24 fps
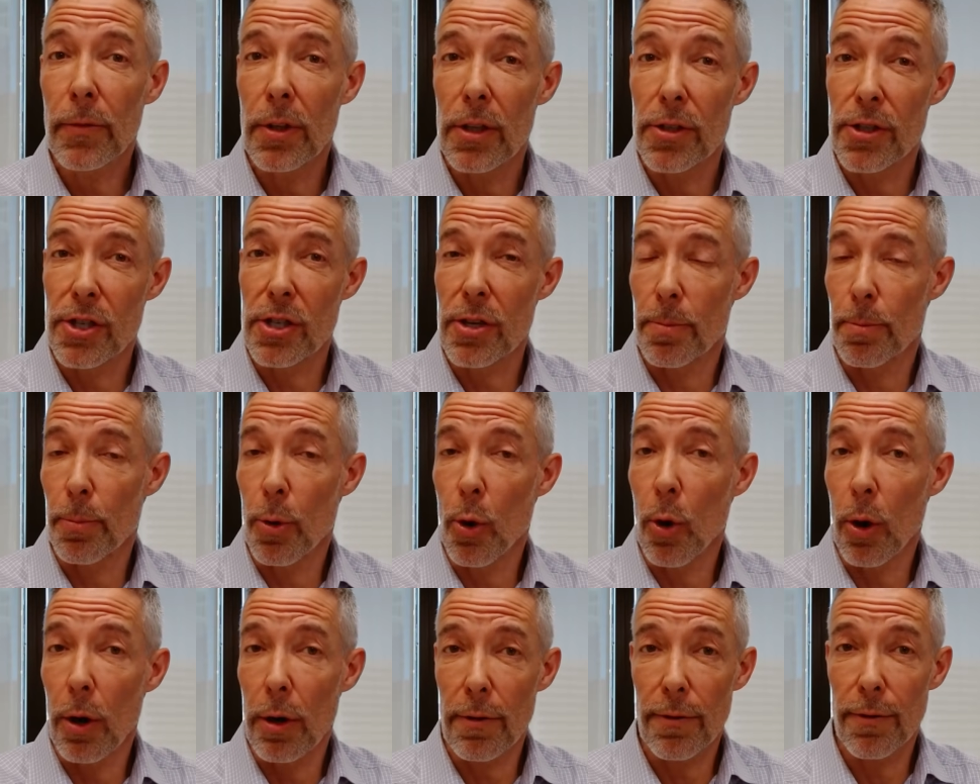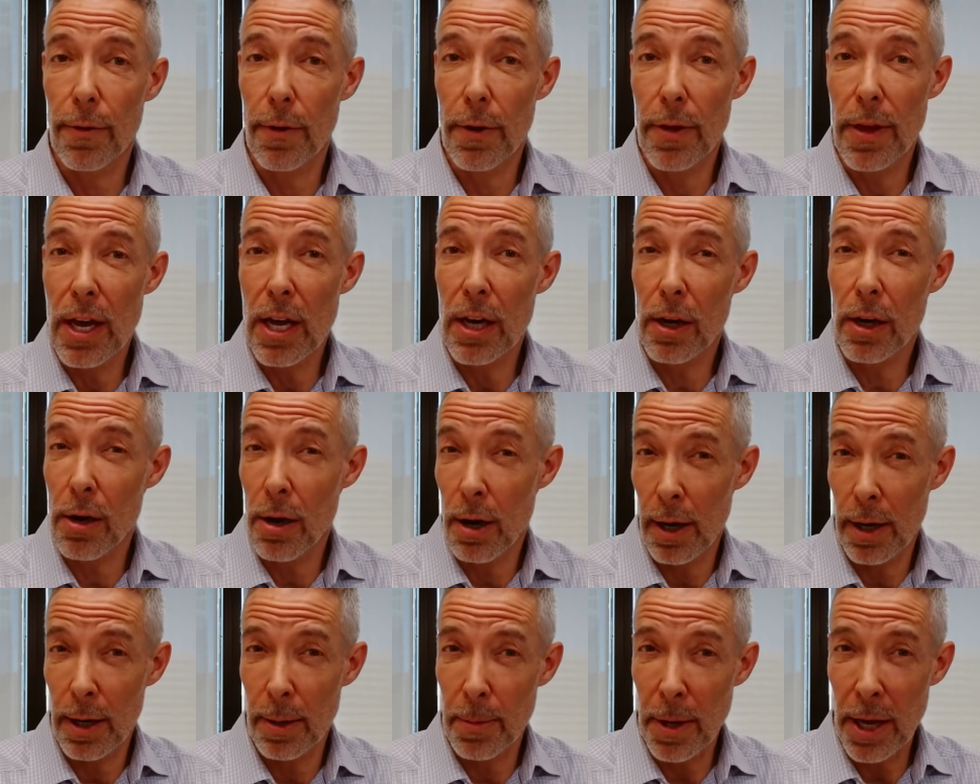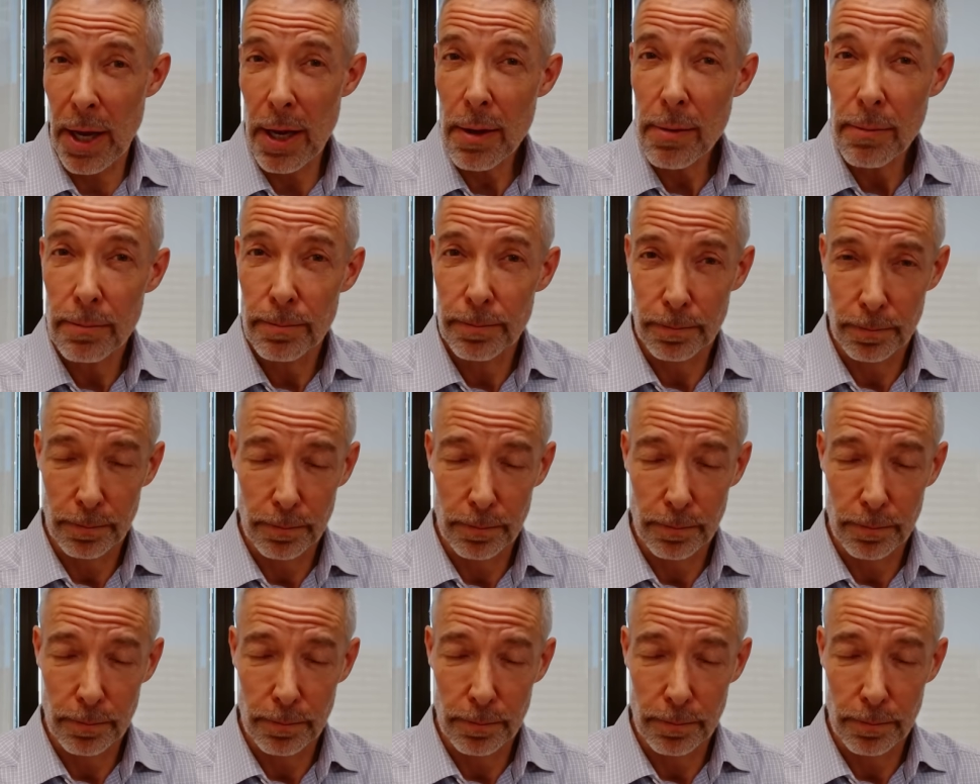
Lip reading: support for the economy.